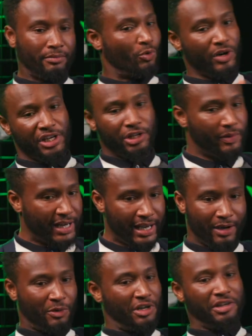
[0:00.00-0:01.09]
What are you doing
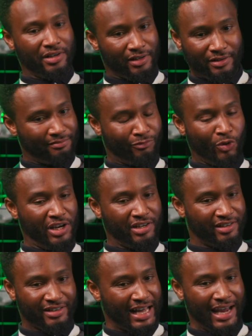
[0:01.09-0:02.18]
here? What are you
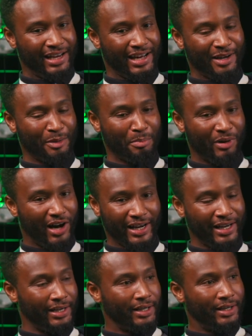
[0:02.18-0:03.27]
doing a night out,
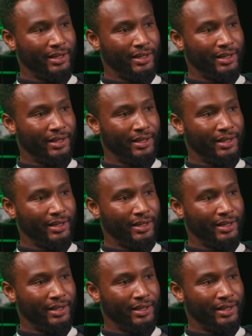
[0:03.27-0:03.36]
partying?